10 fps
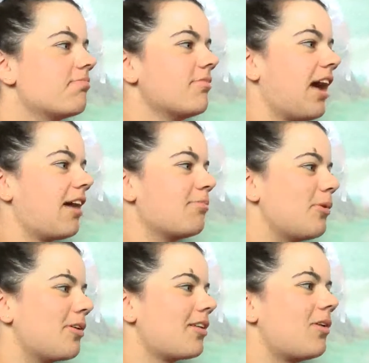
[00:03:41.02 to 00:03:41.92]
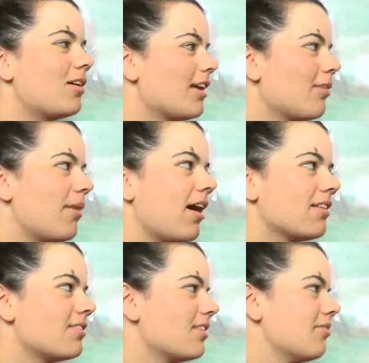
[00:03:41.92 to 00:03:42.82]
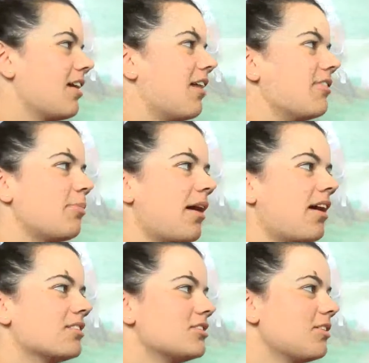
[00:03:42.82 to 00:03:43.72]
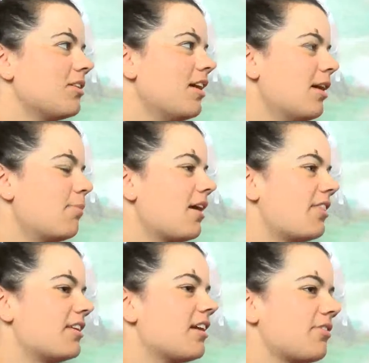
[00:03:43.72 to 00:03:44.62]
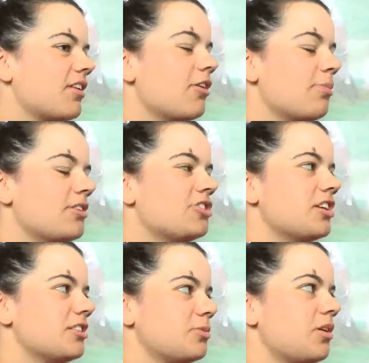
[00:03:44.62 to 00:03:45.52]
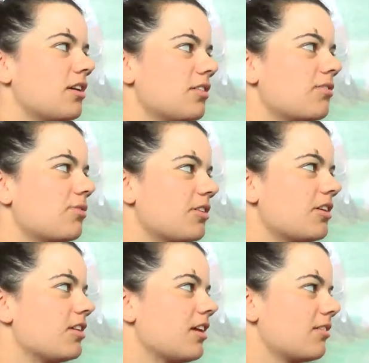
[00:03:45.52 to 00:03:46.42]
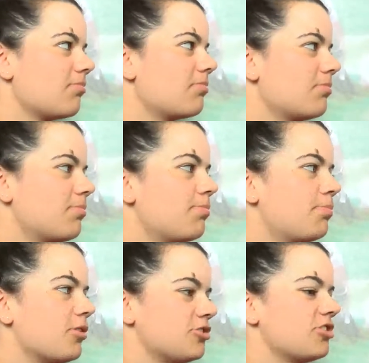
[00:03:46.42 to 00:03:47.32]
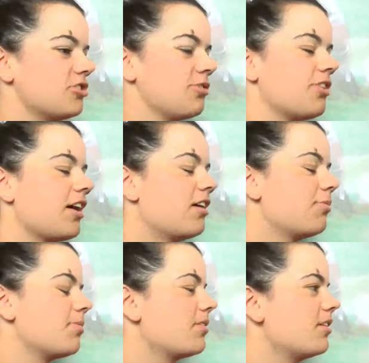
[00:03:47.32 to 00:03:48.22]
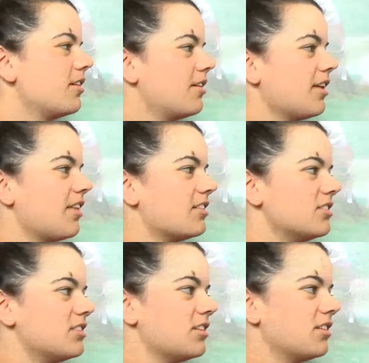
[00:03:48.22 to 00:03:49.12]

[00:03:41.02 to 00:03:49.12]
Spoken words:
had more quality at bats than we have in the past. So, but I think definitely our pitching is what really like pushed us over that hump in the SEC.